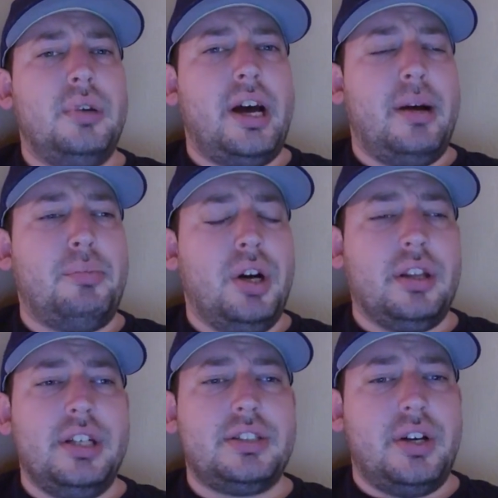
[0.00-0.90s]
Brock
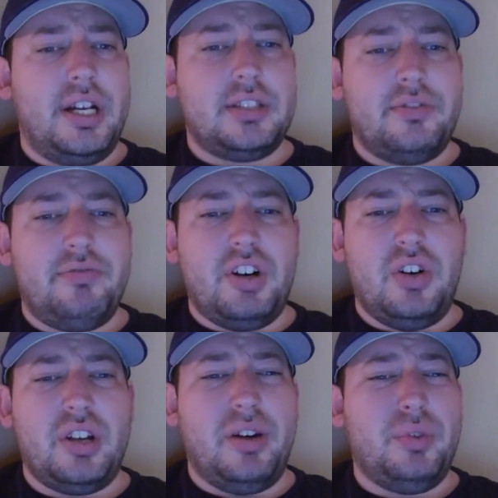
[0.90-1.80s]
Lesnar hasn't
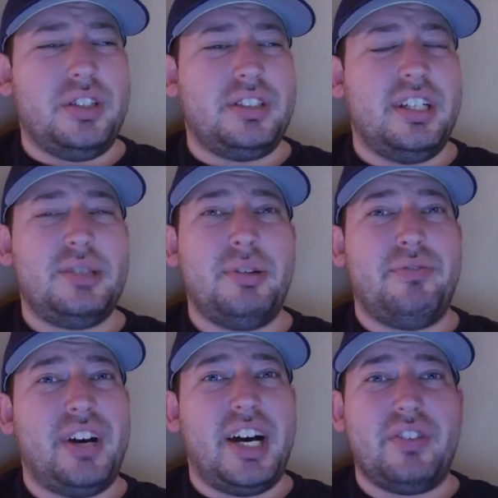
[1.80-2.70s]
fought, I want to say it's been
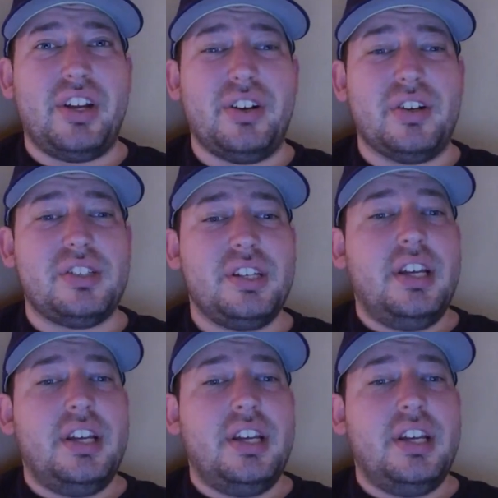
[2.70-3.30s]
5 years.